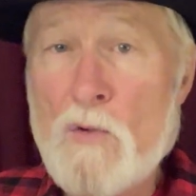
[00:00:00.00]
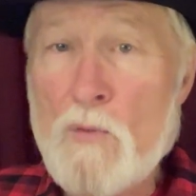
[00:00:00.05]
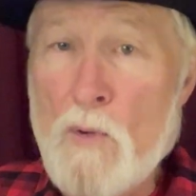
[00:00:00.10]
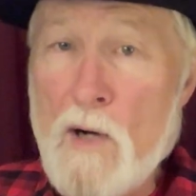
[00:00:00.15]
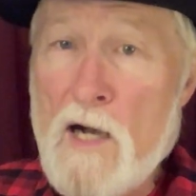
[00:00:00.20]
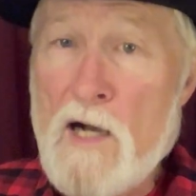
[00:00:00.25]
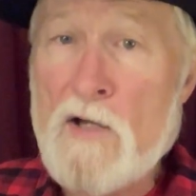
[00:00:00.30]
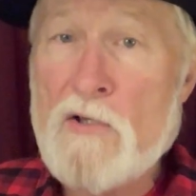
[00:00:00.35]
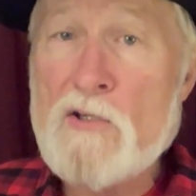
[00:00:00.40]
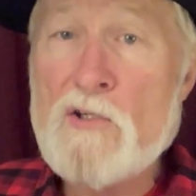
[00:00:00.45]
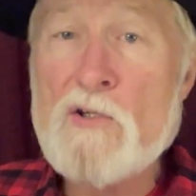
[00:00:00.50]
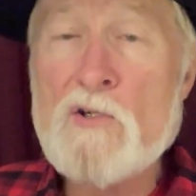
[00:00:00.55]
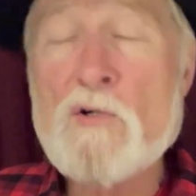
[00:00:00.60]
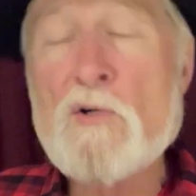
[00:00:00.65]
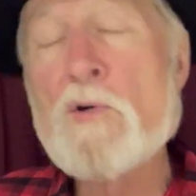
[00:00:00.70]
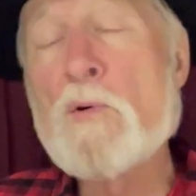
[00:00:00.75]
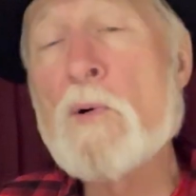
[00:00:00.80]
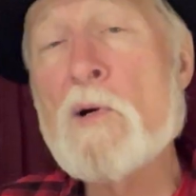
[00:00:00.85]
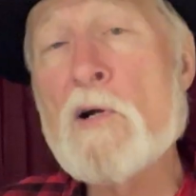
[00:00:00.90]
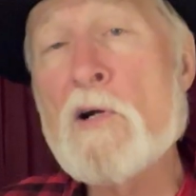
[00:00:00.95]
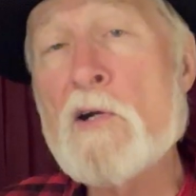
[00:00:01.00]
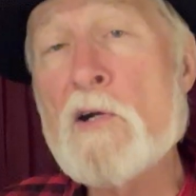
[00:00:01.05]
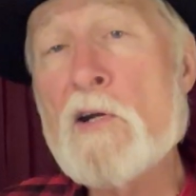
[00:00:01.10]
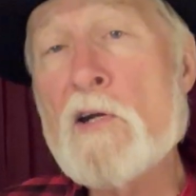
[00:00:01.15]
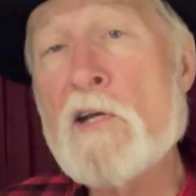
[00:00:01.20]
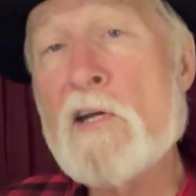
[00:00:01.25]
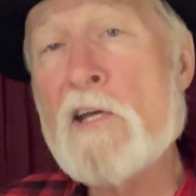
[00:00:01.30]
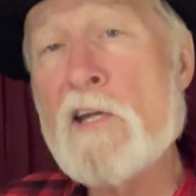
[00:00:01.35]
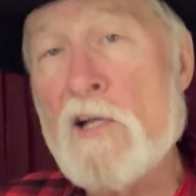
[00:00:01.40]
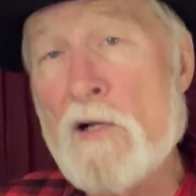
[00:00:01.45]
while you
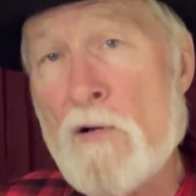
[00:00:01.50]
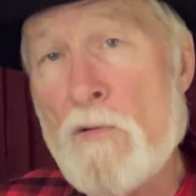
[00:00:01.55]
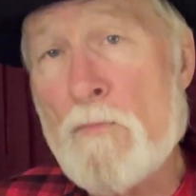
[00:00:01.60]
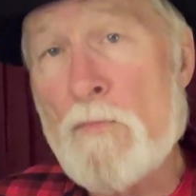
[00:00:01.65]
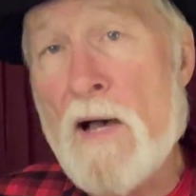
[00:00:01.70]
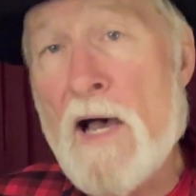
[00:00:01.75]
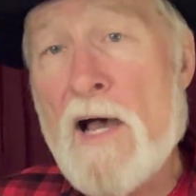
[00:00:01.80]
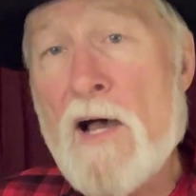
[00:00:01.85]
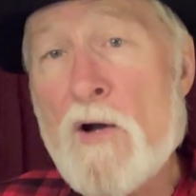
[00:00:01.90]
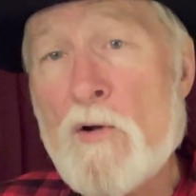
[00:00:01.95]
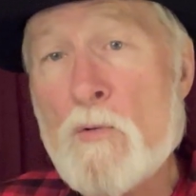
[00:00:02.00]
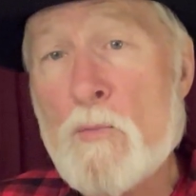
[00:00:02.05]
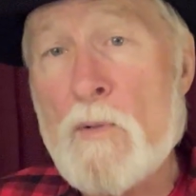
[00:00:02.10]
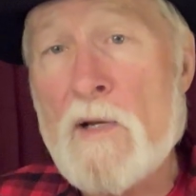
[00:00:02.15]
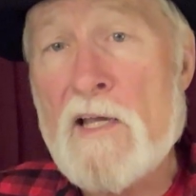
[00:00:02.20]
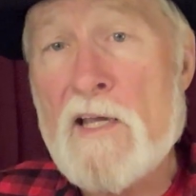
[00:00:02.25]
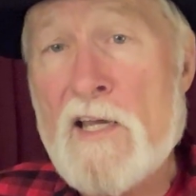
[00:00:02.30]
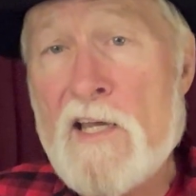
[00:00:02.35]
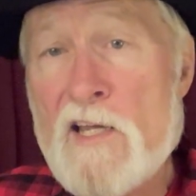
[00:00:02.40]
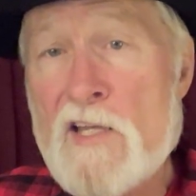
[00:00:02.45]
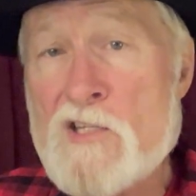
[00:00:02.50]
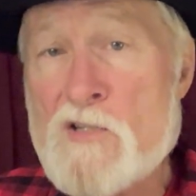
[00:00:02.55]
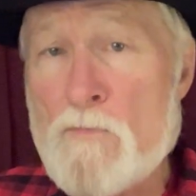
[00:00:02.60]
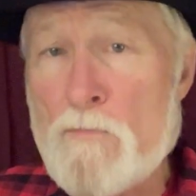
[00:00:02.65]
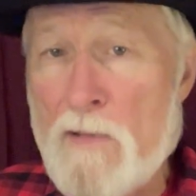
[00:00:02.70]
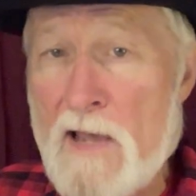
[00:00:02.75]
worried about which